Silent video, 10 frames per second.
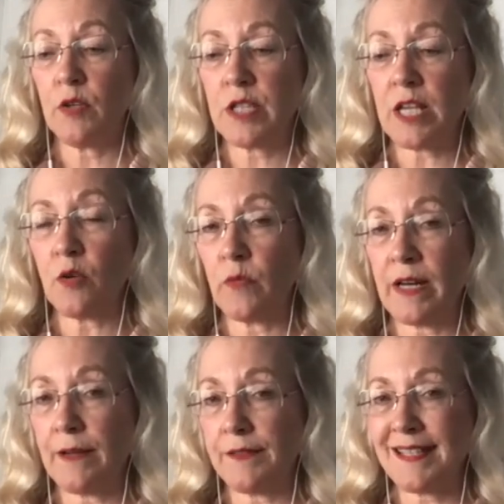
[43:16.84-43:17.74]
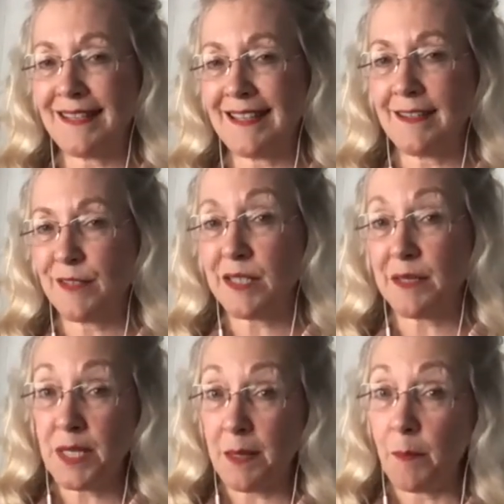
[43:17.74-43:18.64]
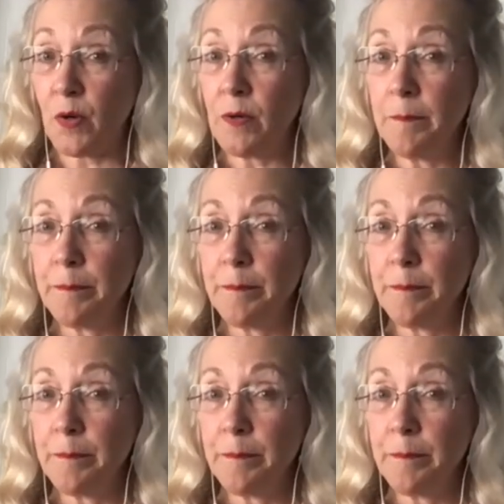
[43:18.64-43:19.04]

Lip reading: they don't run out until the end of September,